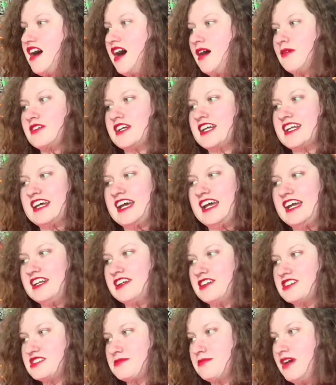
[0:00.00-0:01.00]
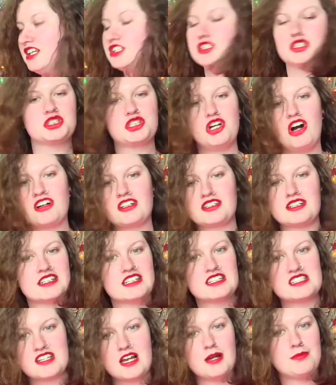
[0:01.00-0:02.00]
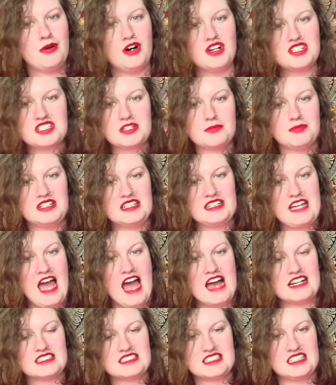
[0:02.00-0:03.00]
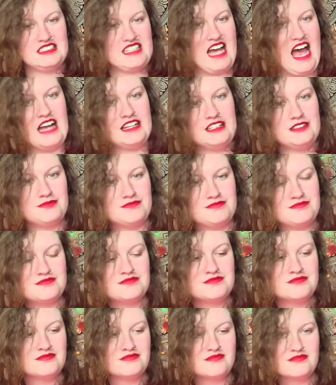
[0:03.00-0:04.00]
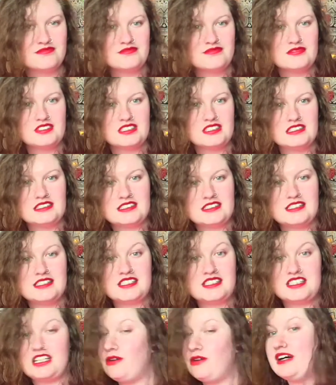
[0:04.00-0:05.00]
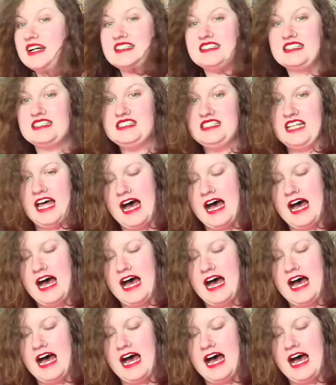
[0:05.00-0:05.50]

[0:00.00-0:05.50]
I'm gonna eat as much chocolate as I possibly can today. So I did